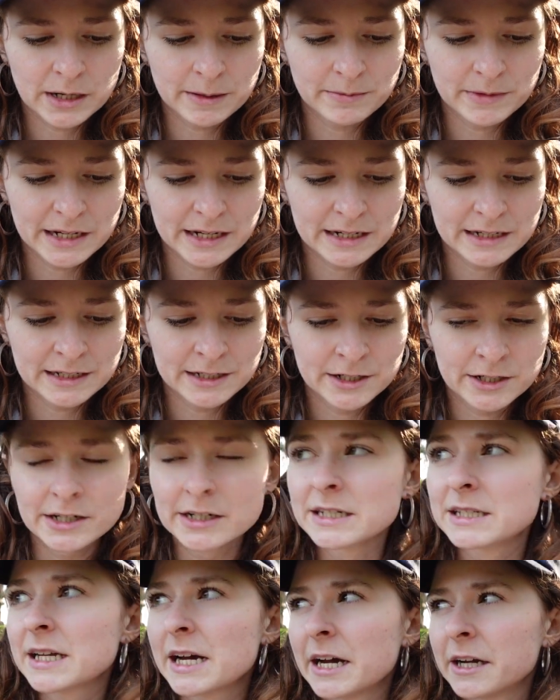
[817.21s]
I'm getting here
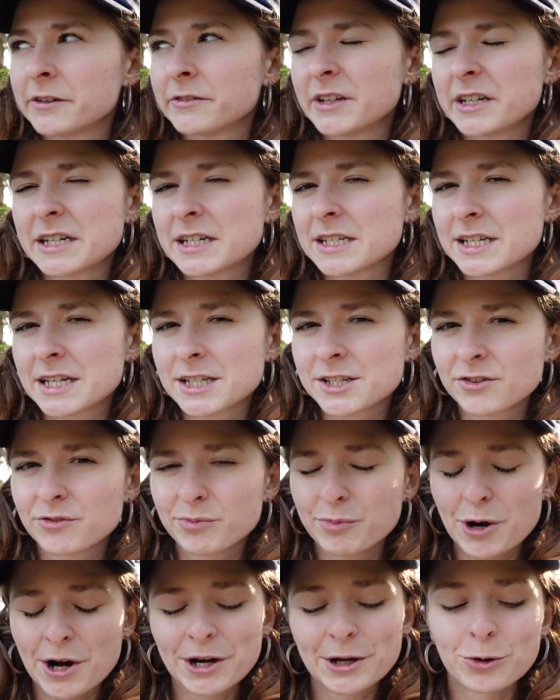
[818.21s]
is kind of like a sense of
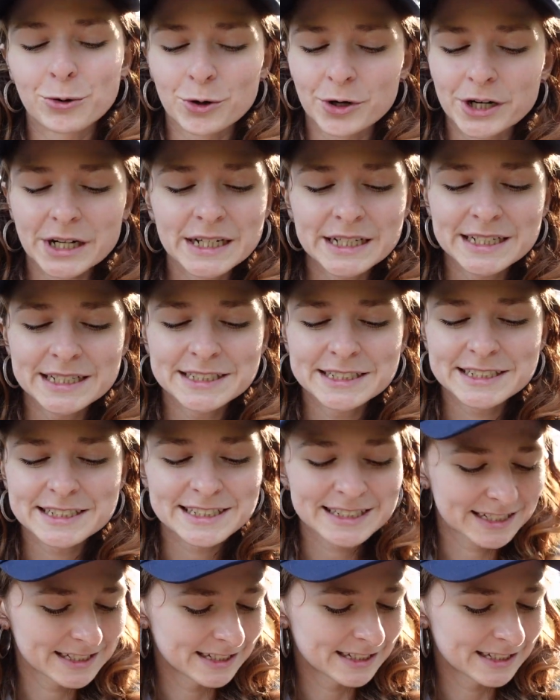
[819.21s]
priorities.